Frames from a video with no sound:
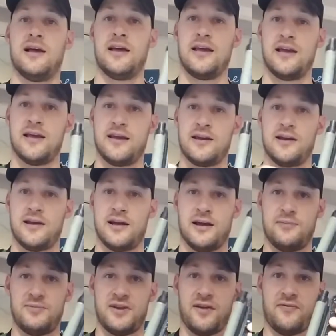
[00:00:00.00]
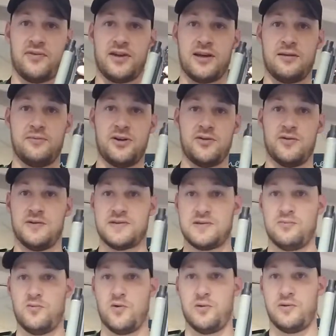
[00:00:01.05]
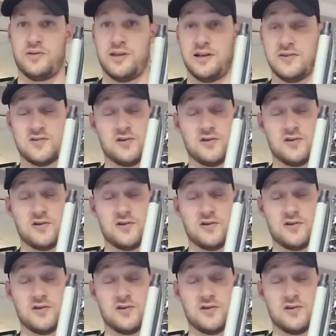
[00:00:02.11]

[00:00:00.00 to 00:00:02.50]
and I'm definitely going to be doing some more with this.